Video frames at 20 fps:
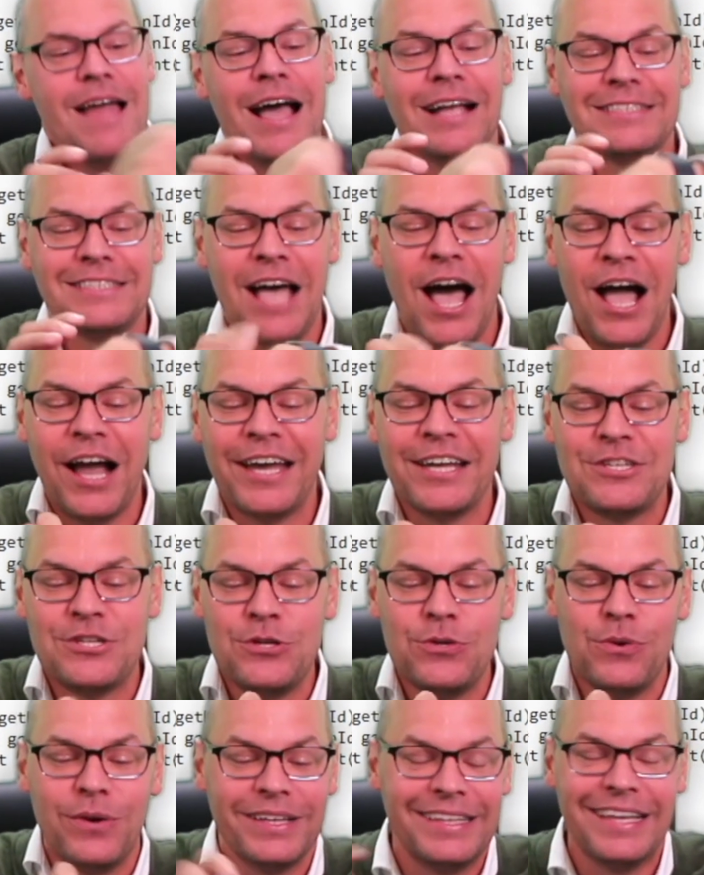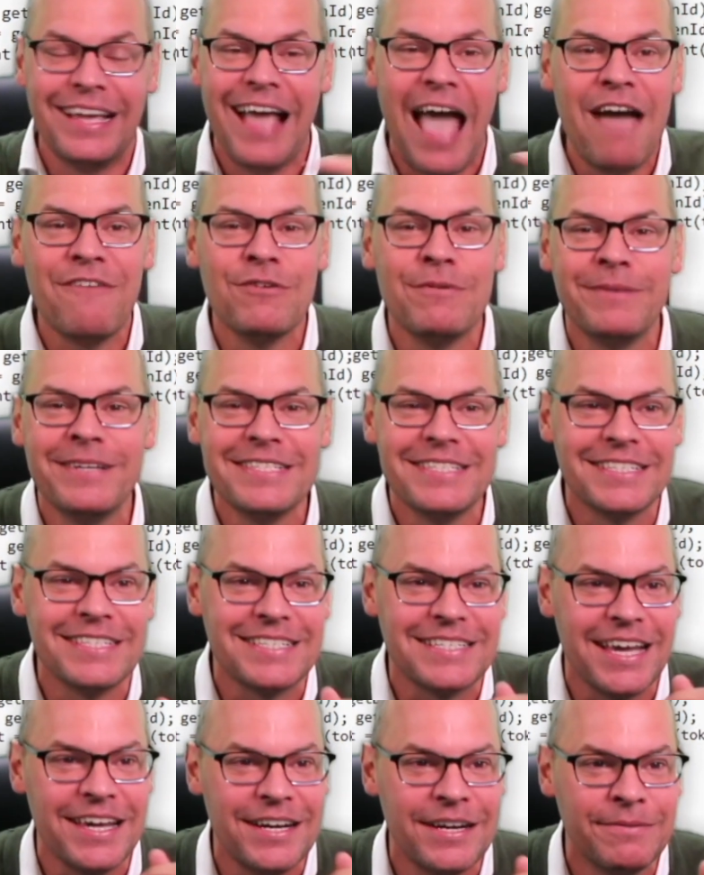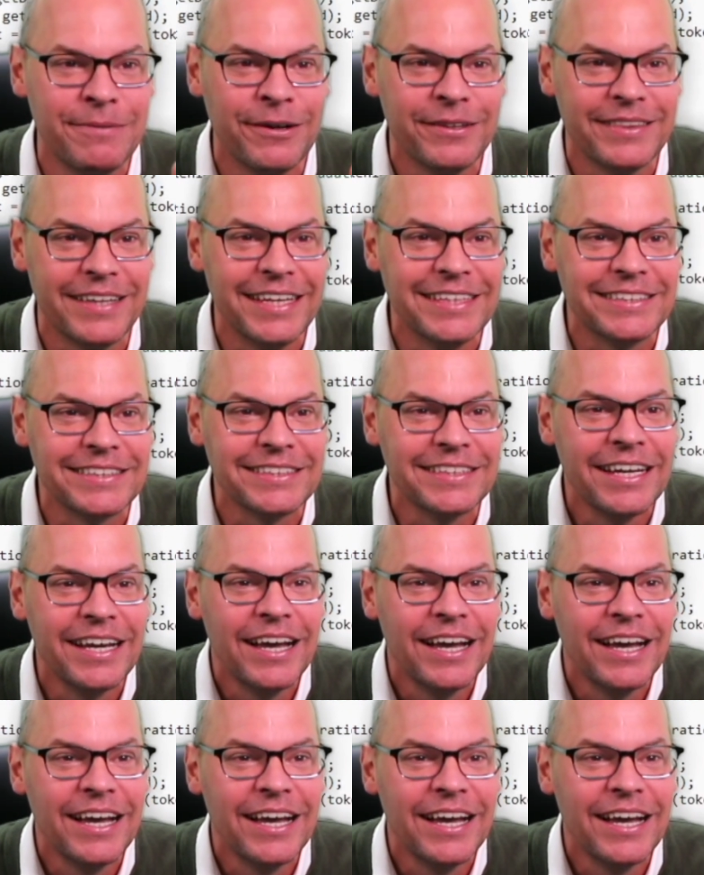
Not talking to you. Everybody's excited about this.